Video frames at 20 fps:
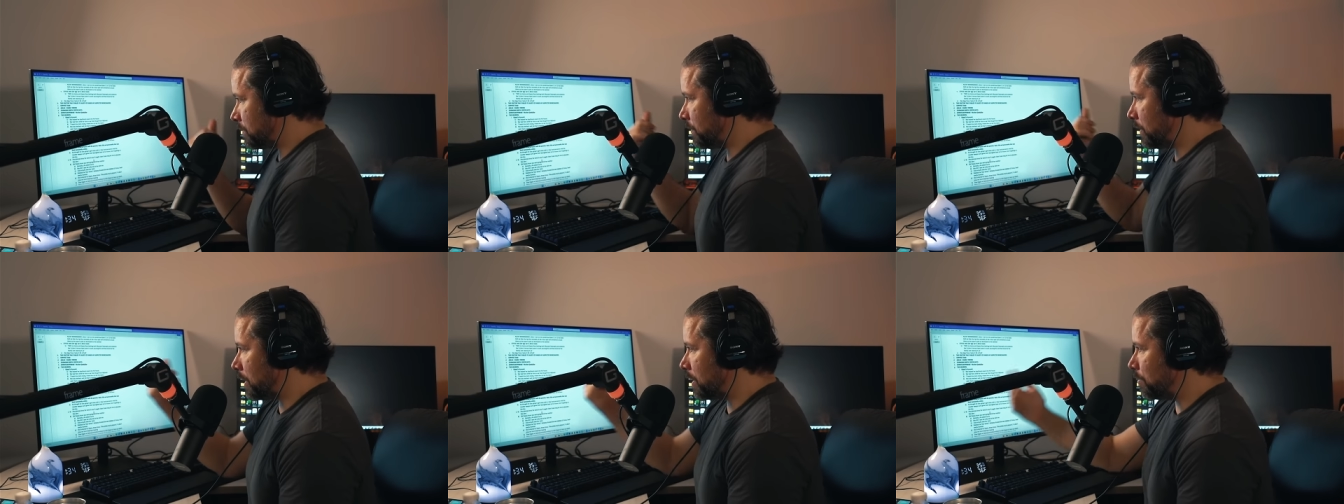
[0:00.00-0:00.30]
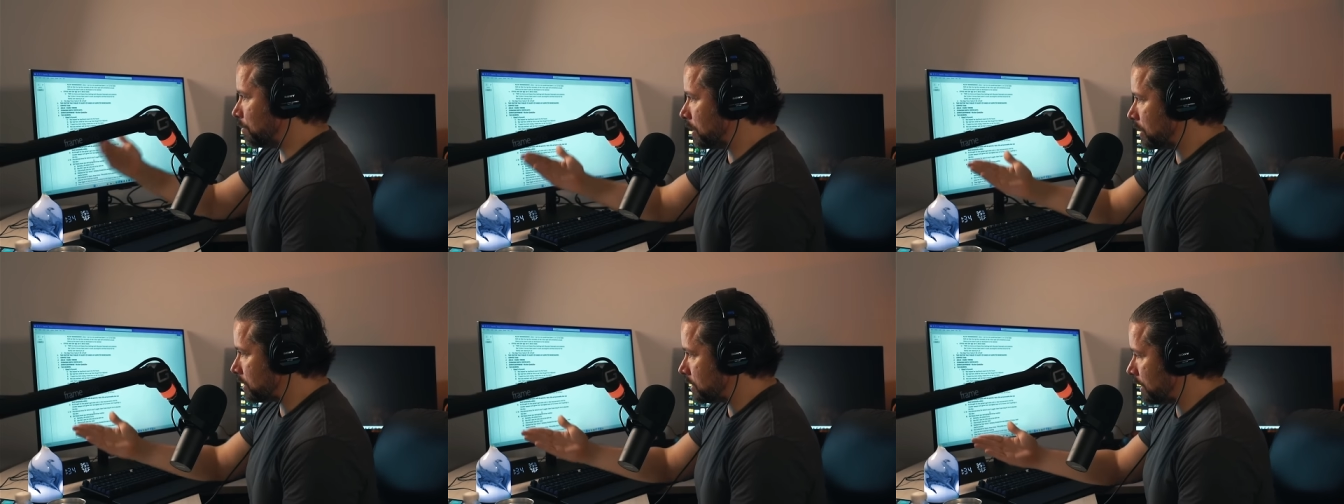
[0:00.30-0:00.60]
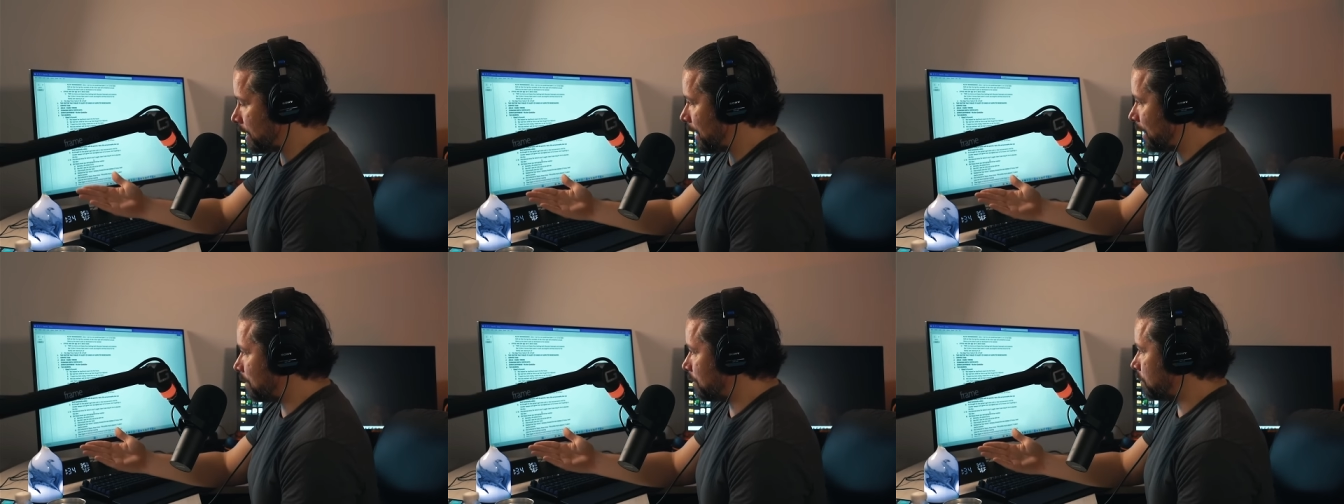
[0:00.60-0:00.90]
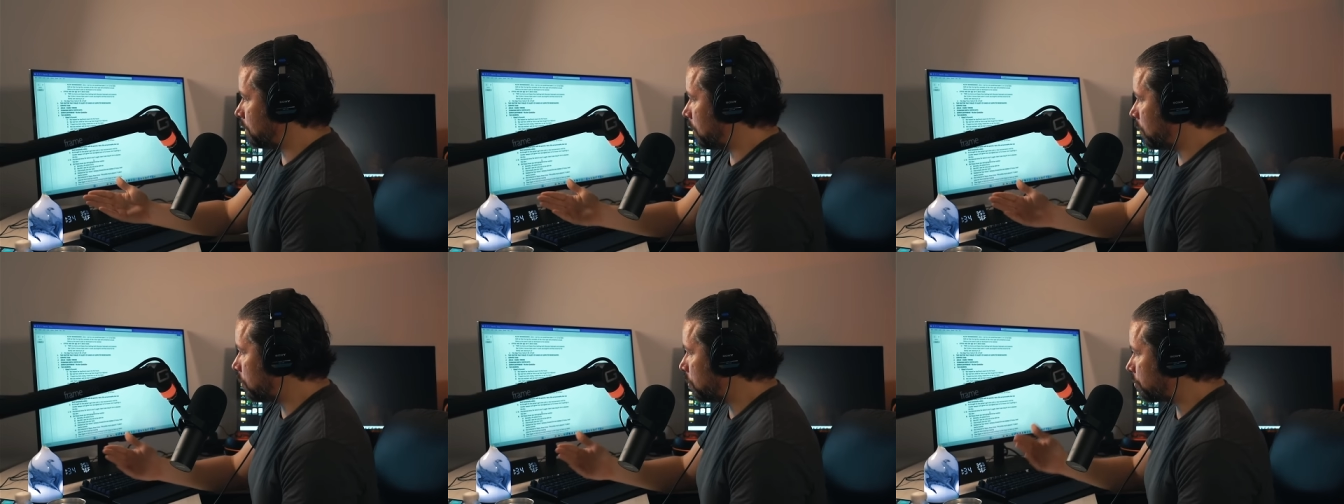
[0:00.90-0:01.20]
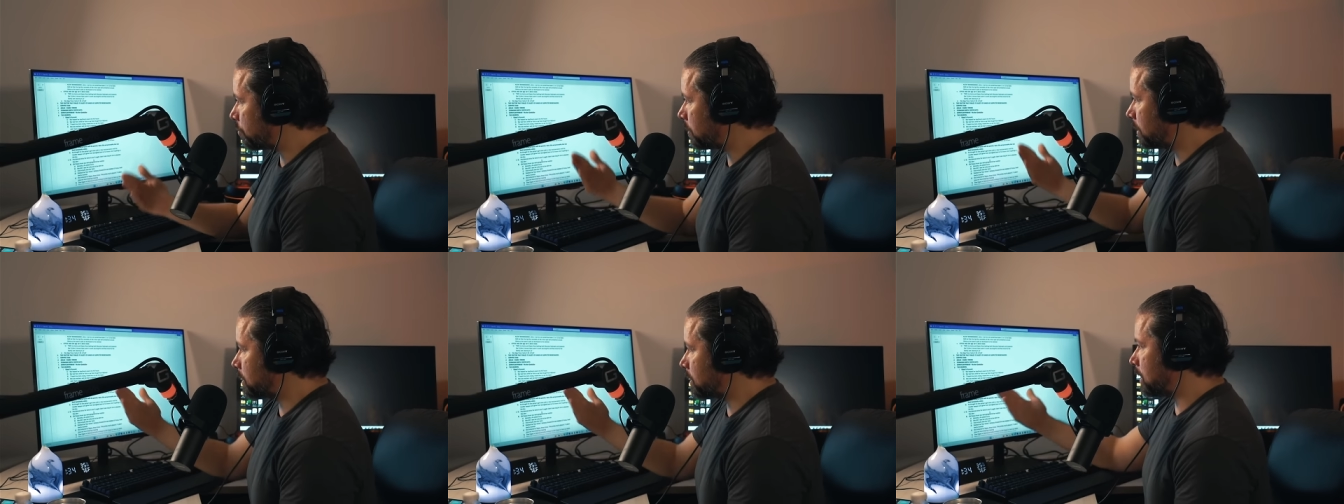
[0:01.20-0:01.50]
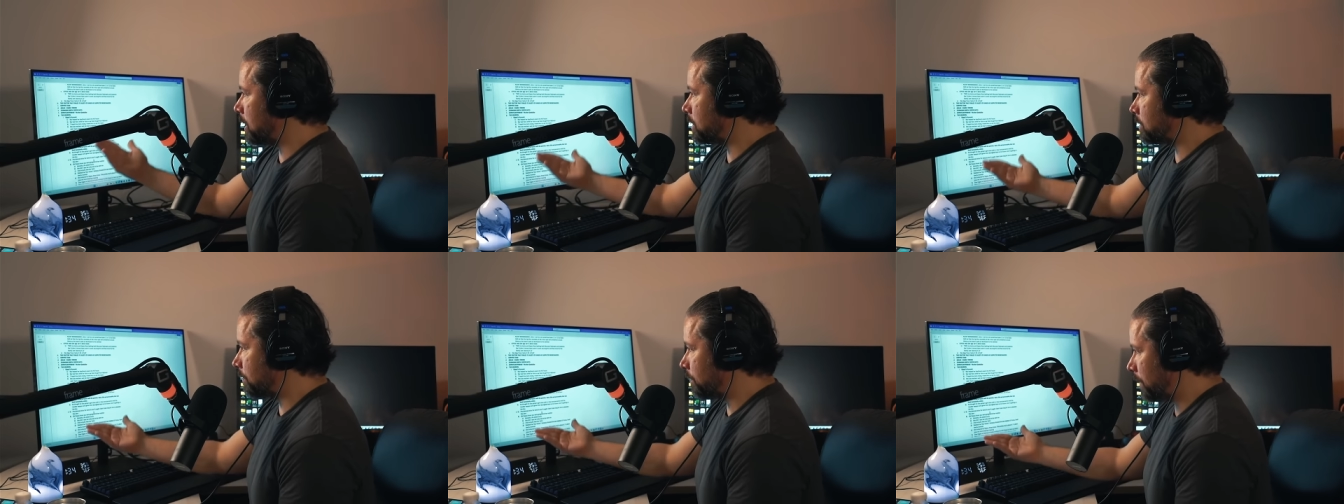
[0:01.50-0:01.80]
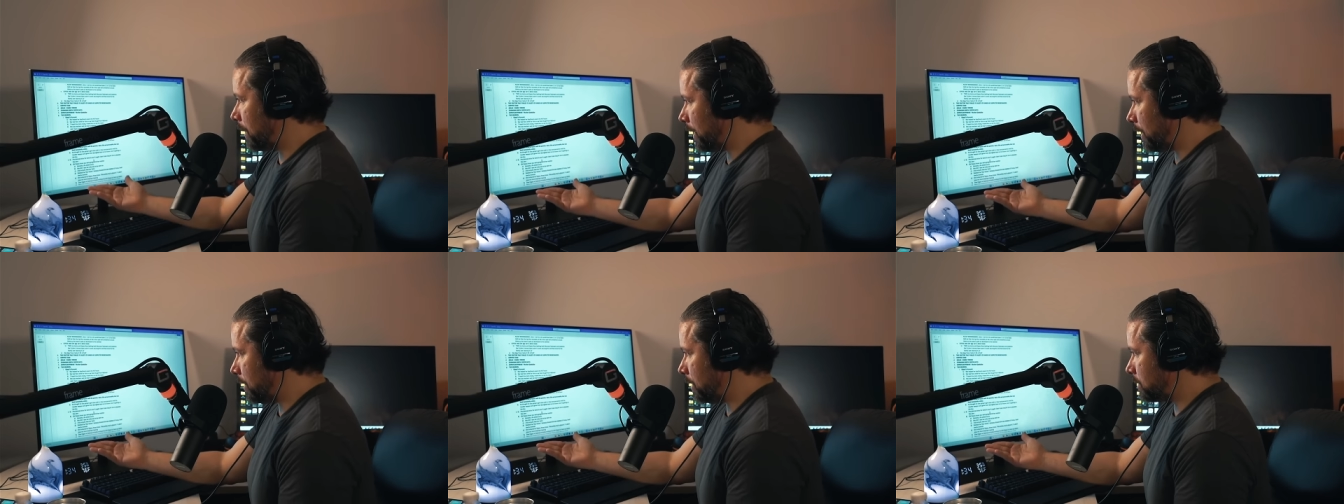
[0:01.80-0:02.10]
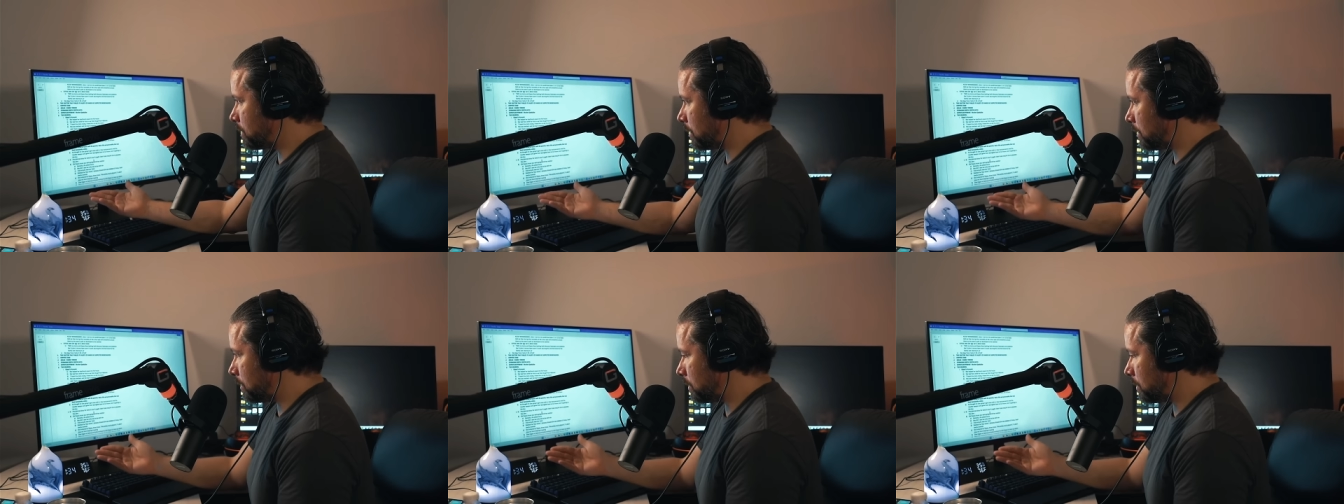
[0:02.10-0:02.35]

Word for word: very much, she had a whole princess phase, uh,